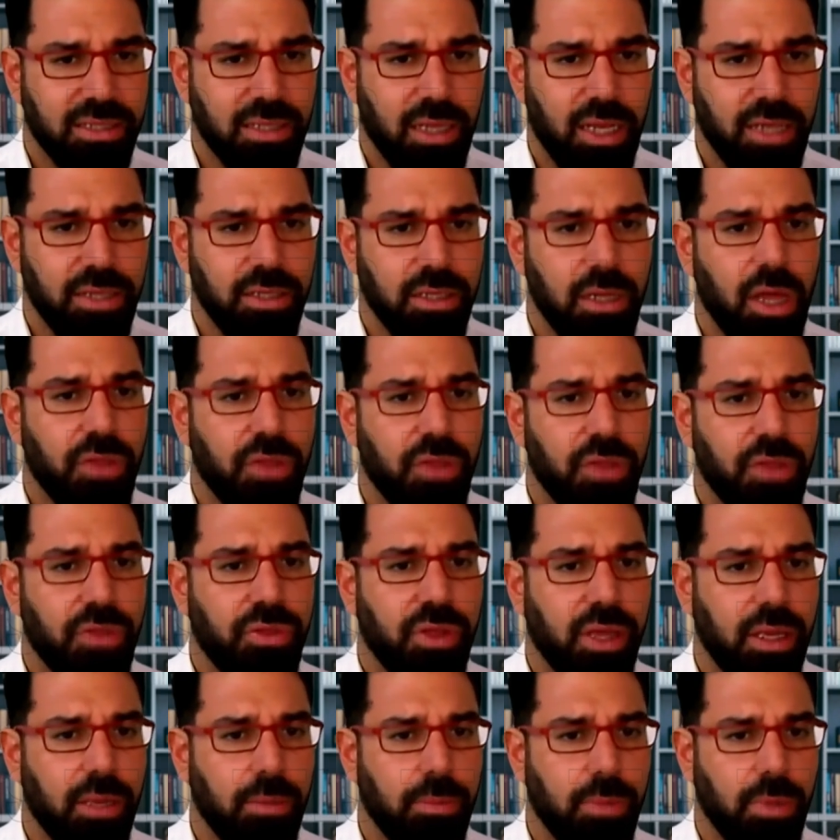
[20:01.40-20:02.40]
has led
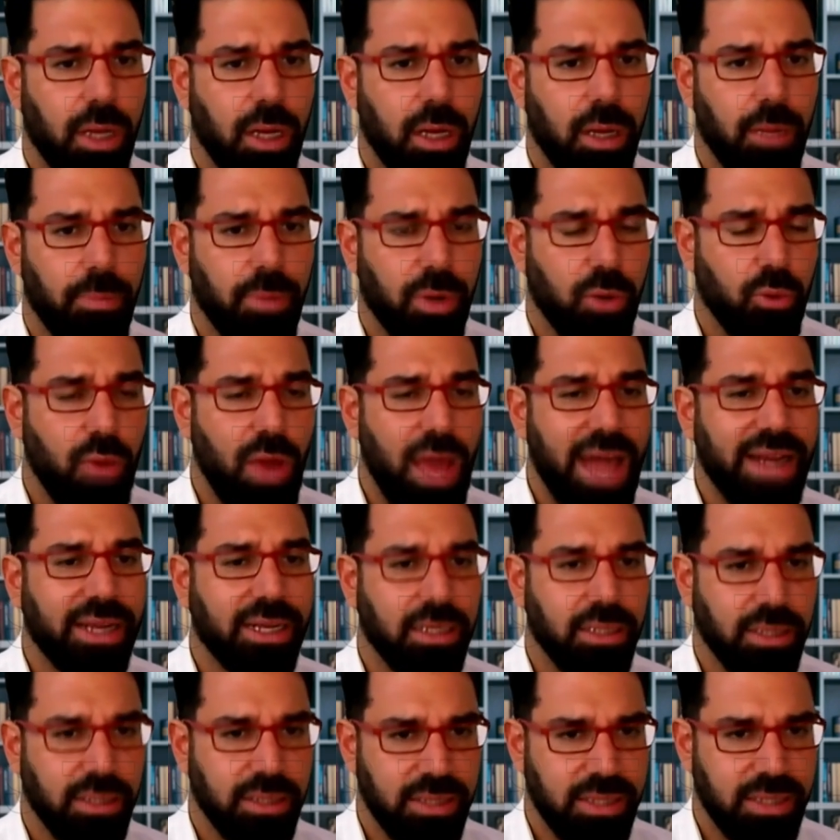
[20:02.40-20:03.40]
nothing but
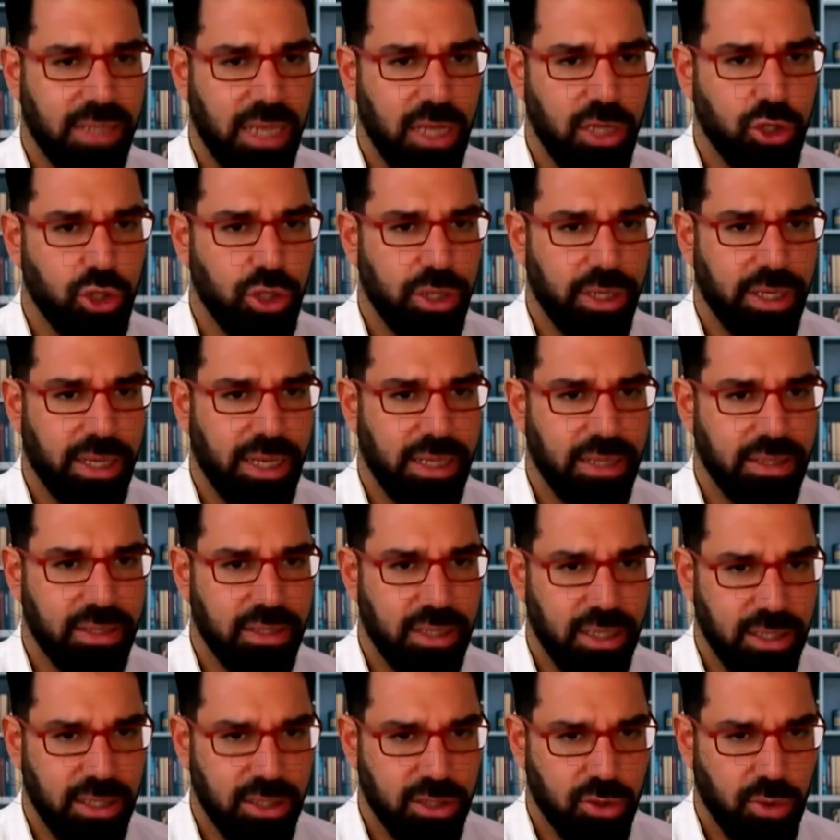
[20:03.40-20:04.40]
radicalization
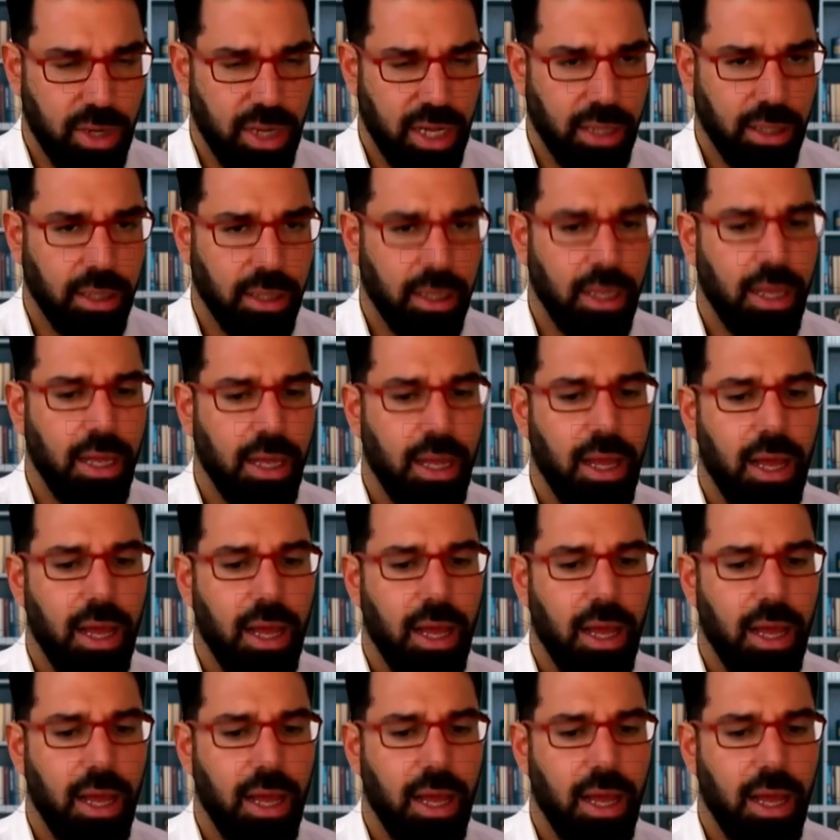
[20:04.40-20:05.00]
against Israel.